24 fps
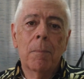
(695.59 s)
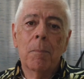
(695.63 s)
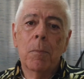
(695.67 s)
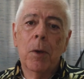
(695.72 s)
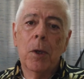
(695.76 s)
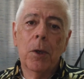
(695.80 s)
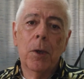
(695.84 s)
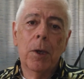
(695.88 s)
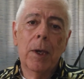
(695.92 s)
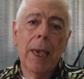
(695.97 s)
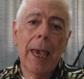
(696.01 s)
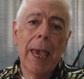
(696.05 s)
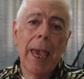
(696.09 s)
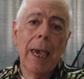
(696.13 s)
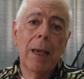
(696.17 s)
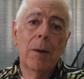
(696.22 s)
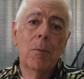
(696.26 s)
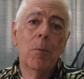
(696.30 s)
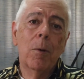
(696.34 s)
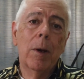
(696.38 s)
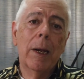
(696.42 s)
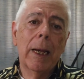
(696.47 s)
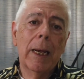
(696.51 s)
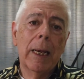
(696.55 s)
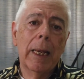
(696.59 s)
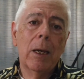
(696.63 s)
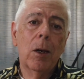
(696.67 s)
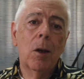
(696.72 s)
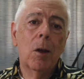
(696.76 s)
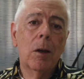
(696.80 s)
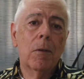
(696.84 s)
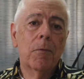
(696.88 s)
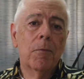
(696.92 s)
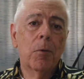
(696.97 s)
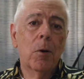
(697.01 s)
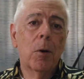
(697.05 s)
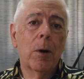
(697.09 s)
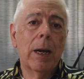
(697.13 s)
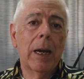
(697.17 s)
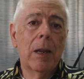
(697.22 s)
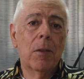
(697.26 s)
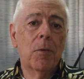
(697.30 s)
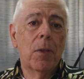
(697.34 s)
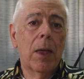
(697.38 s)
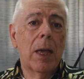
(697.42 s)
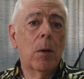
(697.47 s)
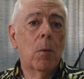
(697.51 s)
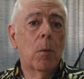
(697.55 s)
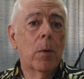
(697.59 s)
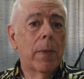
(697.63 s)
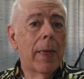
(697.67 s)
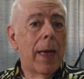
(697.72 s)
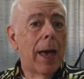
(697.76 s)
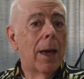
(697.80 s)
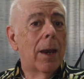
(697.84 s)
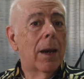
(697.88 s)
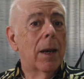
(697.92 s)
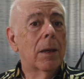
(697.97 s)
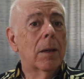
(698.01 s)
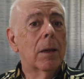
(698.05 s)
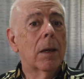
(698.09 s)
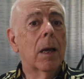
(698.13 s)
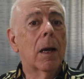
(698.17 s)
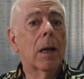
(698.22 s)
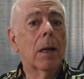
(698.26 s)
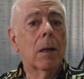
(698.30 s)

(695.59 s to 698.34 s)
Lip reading: but you can't really look for anything without